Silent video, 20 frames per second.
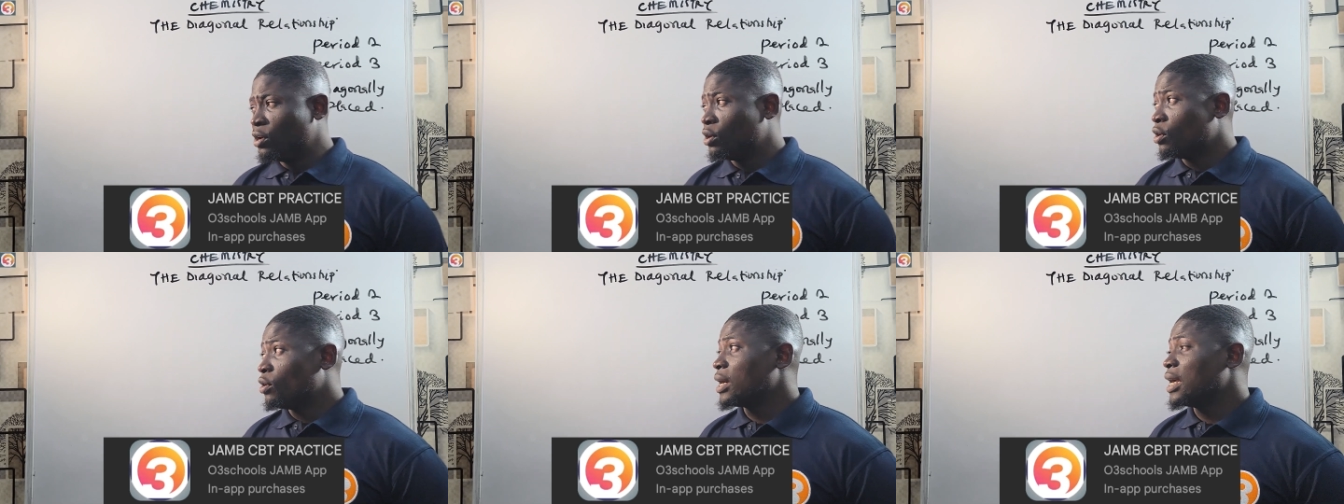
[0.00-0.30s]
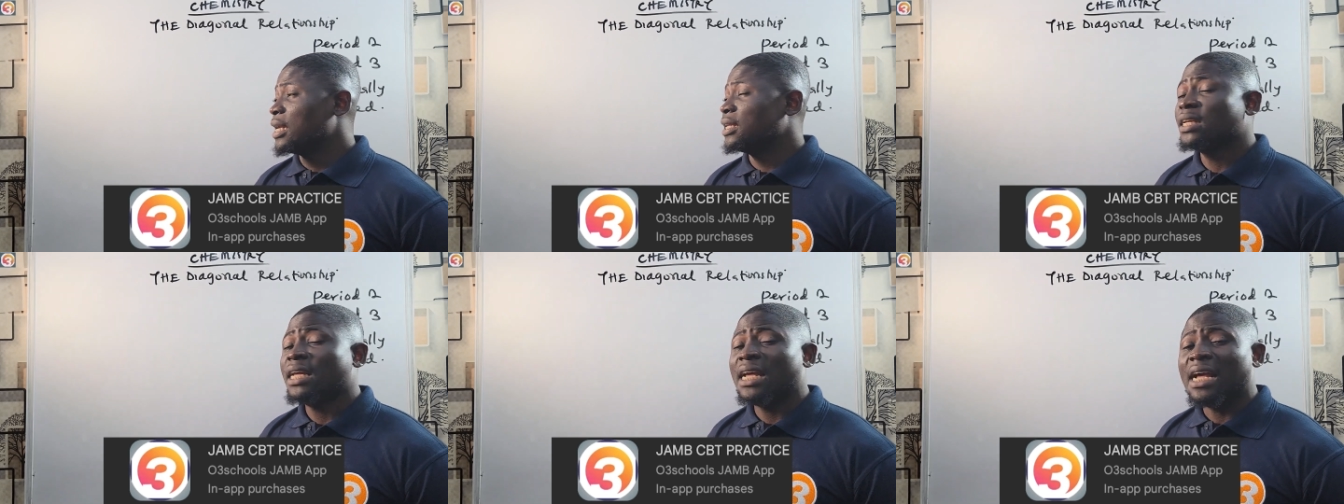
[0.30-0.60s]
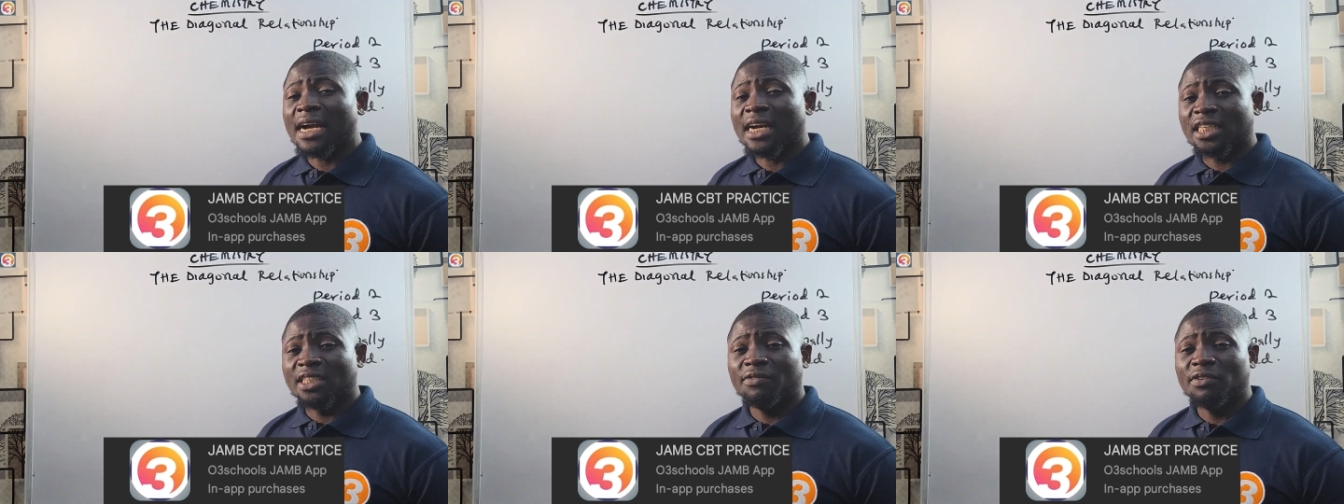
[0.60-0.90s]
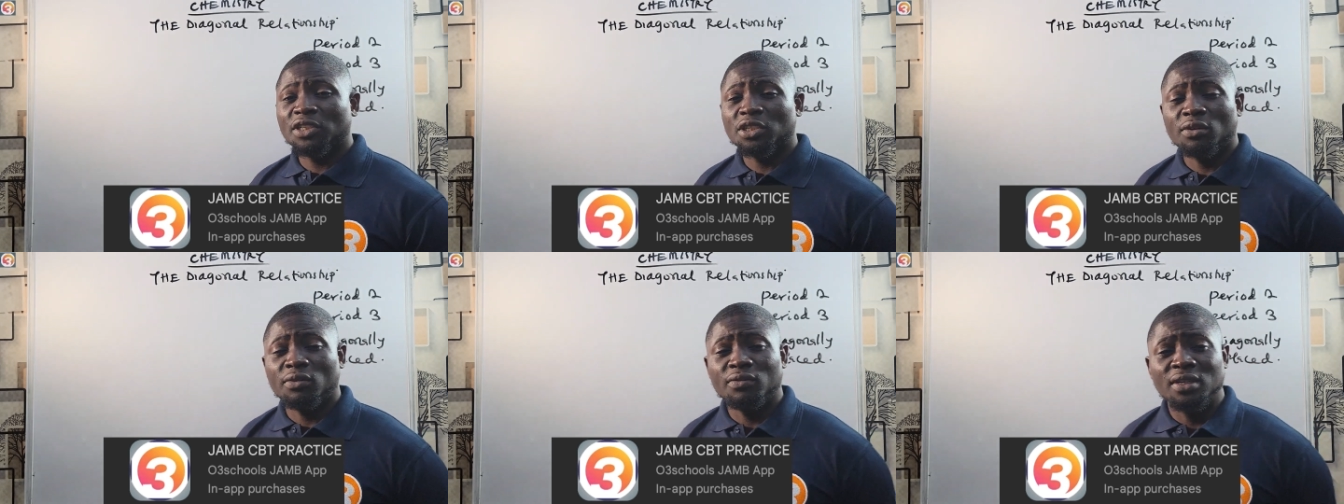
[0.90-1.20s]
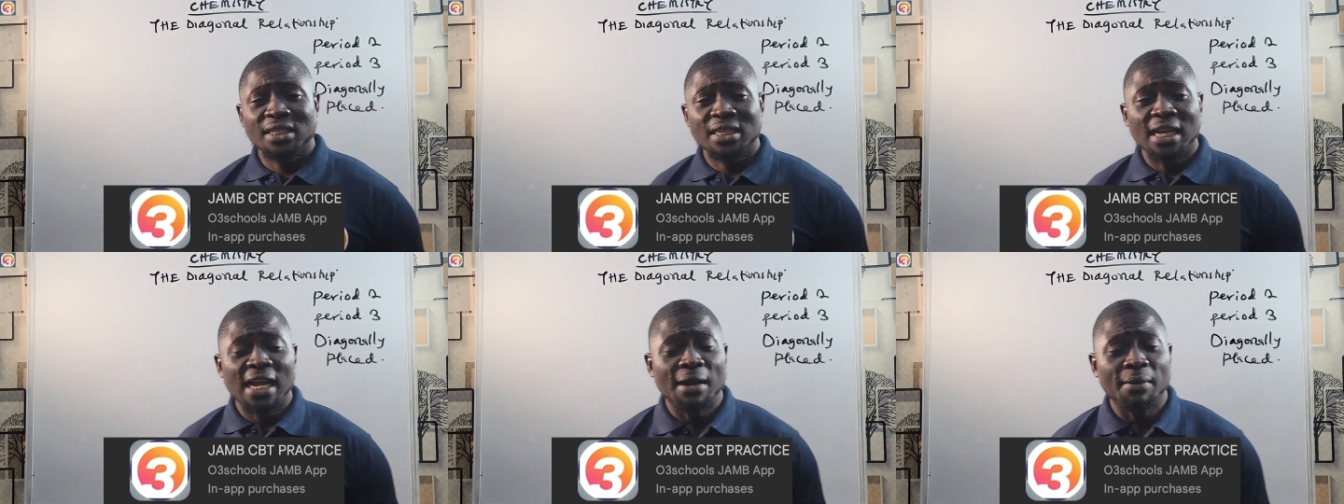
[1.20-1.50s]
all right activation of
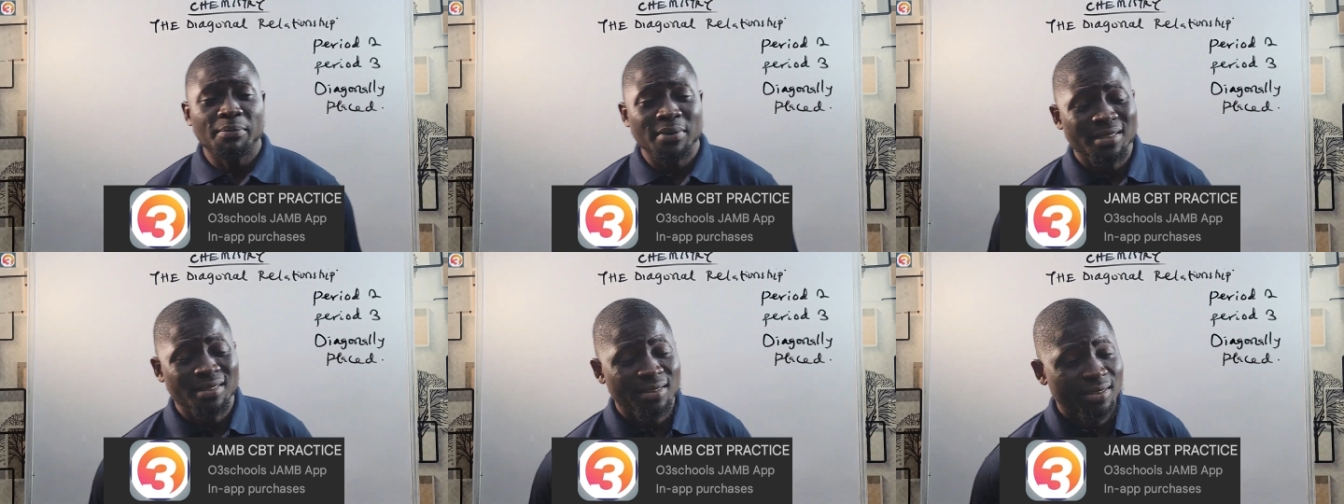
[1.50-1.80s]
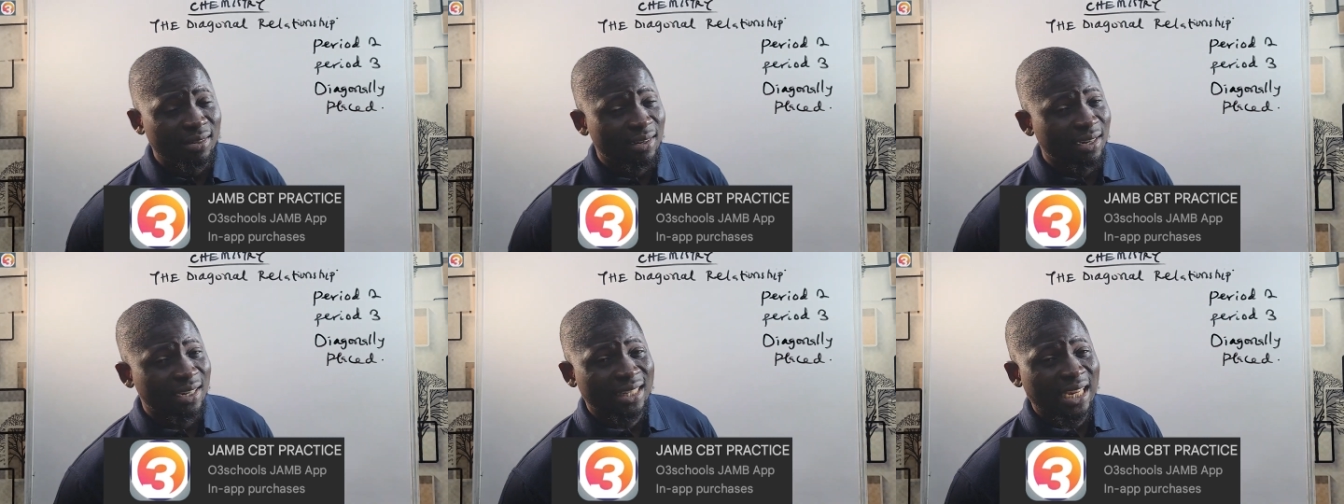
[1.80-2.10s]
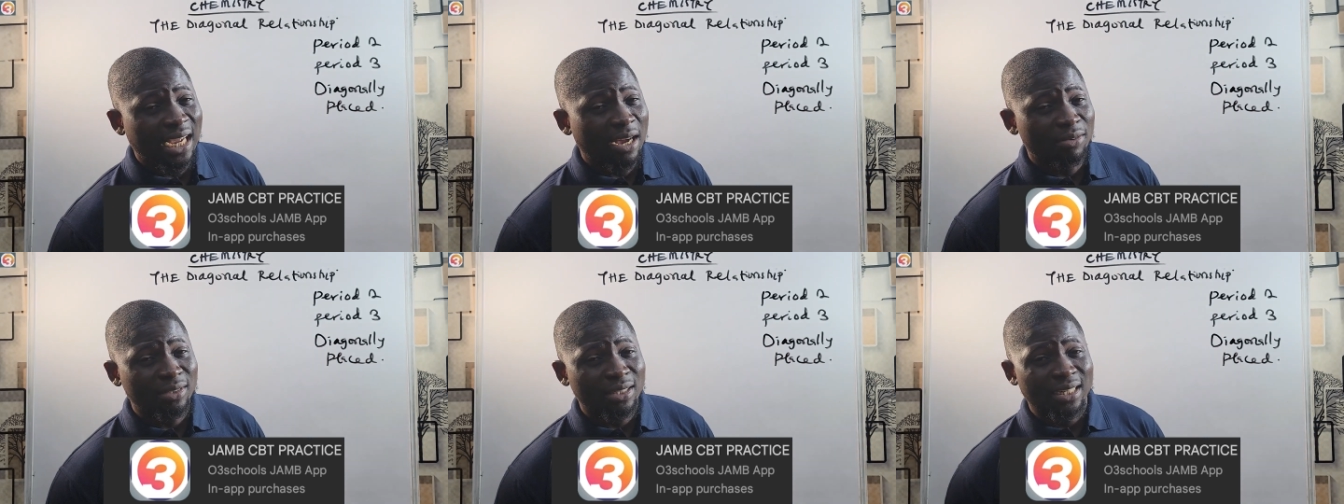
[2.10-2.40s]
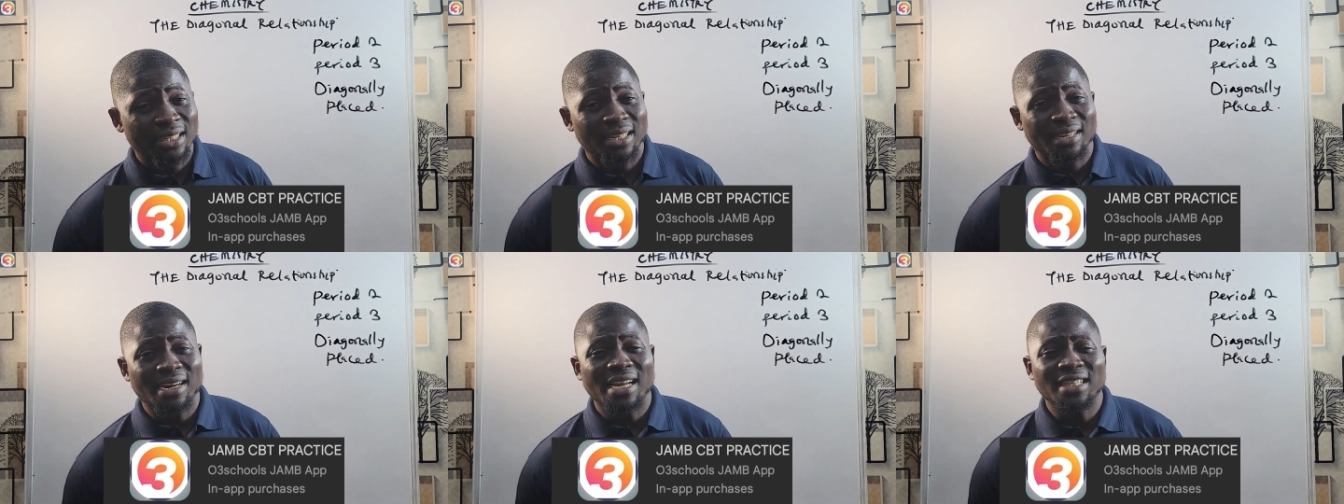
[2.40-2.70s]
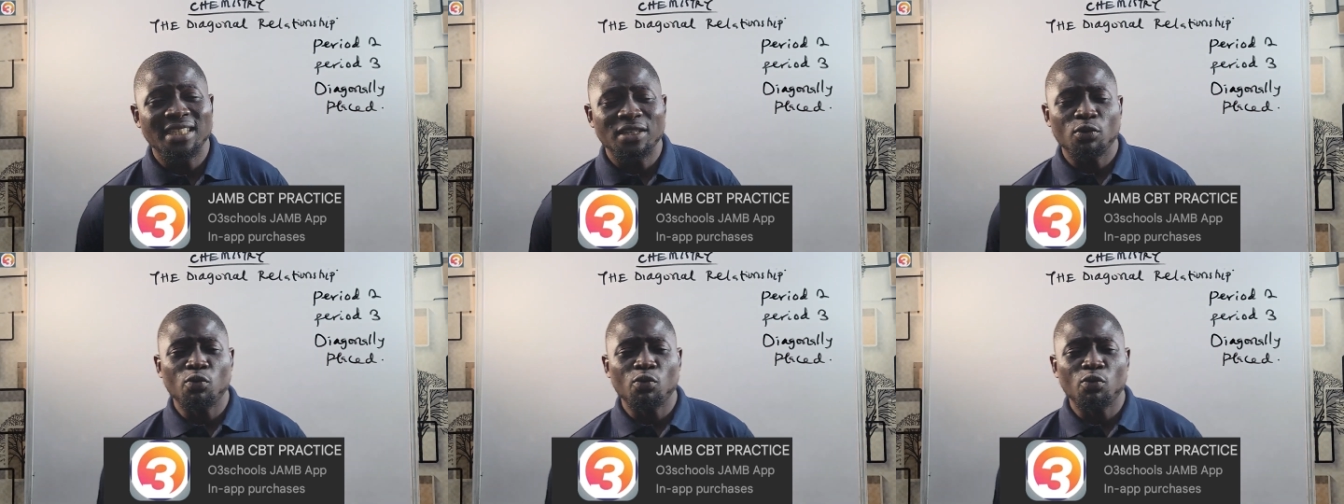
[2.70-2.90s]
this app is 3000 naira it's